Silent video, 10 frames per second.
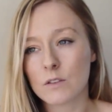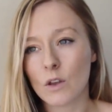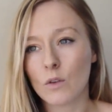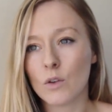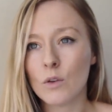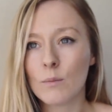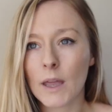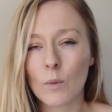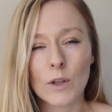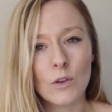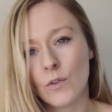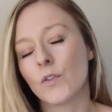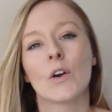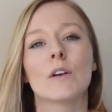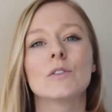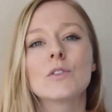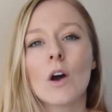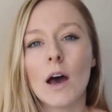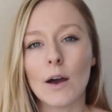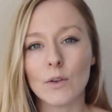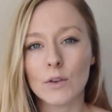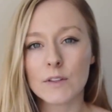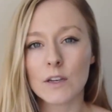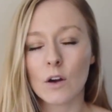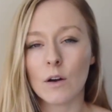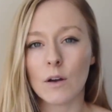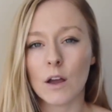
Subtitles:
So you may, when you first start out using